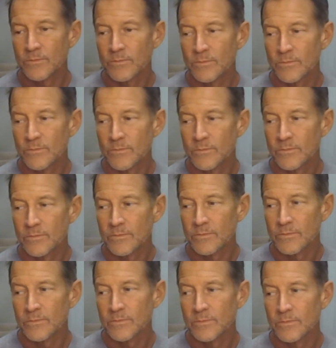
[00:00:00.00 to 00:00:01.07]

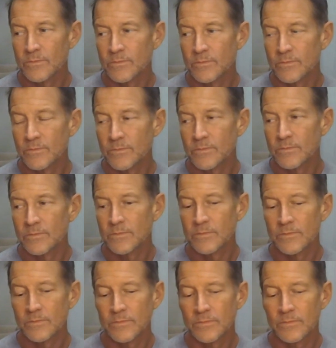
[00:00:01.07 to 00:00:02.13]

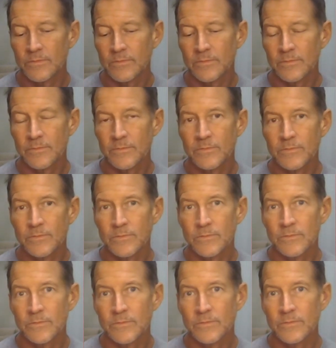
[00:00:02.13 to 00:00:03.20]

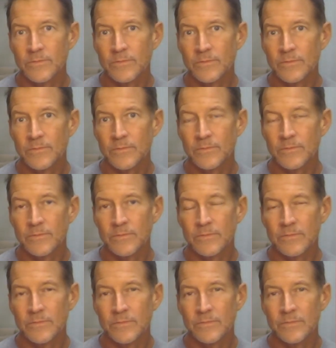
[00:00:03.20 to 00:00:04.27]

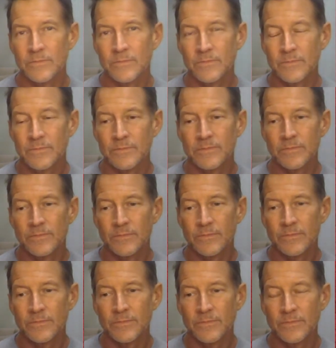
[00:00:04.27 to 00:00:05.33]

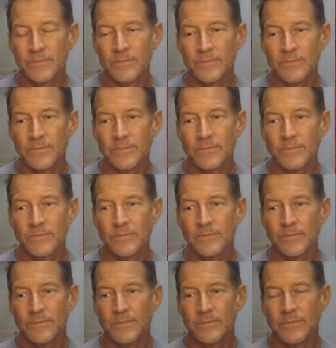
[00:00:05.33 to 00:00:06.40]

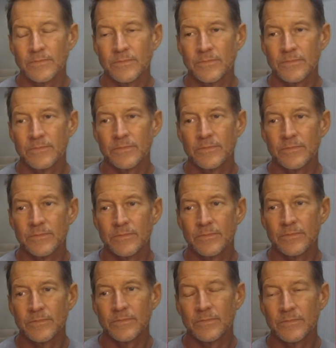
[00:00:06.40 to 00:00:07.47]

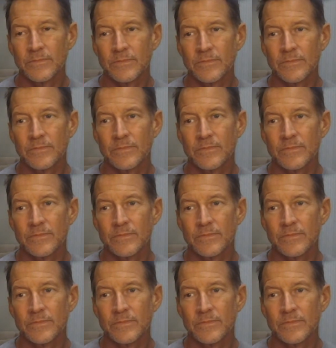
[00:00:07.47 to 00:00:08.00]
(silent)